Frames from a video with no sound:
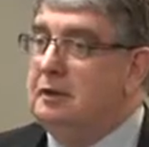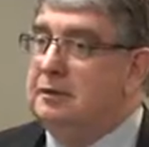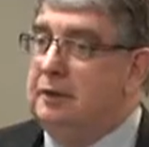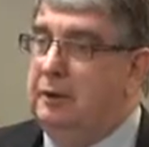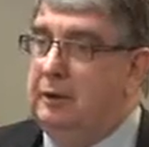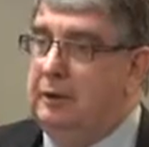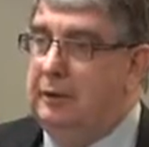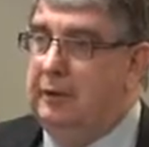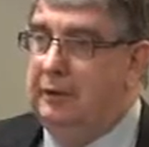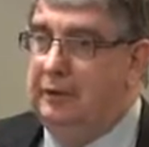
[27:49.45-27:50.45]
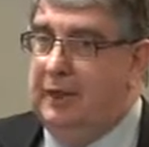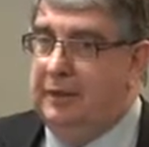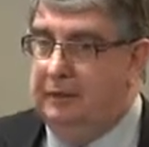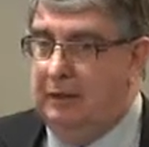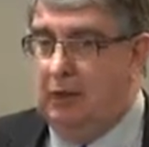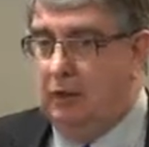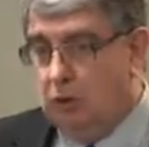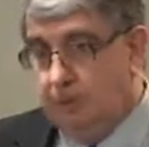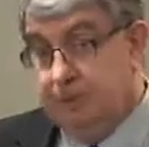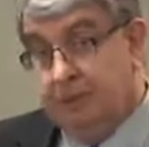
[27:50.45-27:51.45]
So that
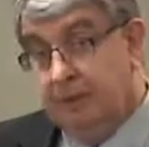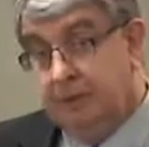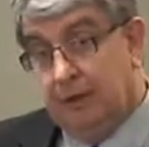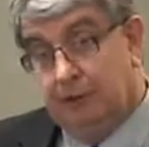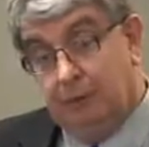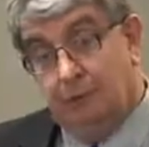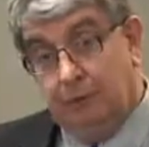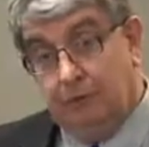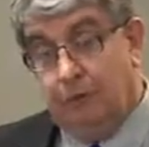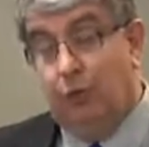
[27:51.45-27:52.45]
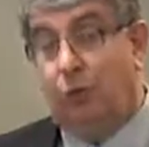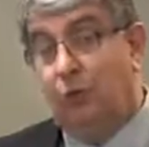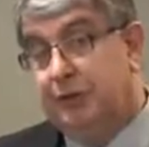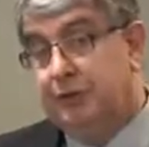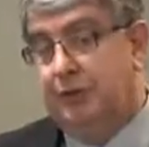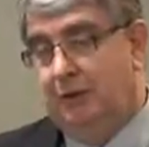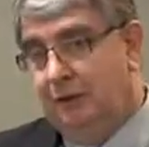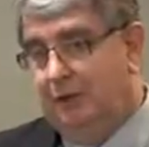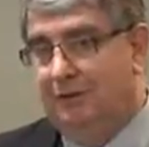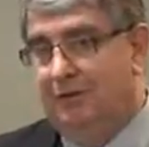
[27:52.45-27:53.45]
cost comes up before you
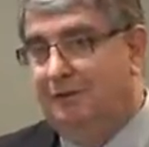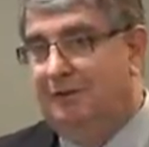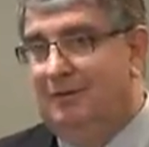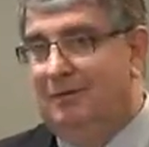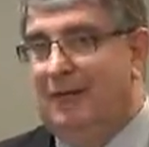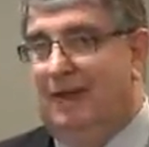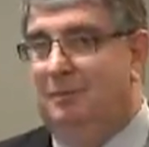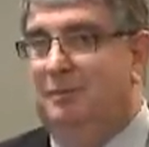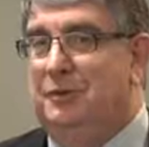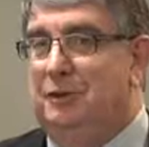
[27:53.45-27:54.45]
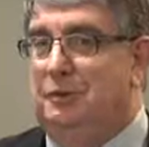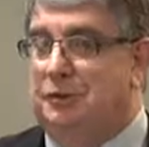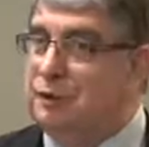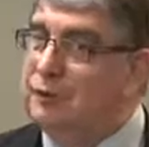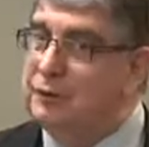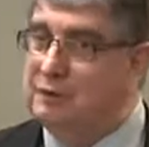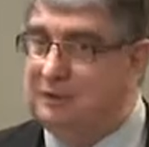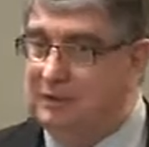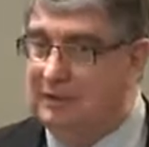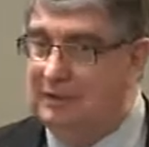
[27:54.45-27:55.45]
actually deliver the service.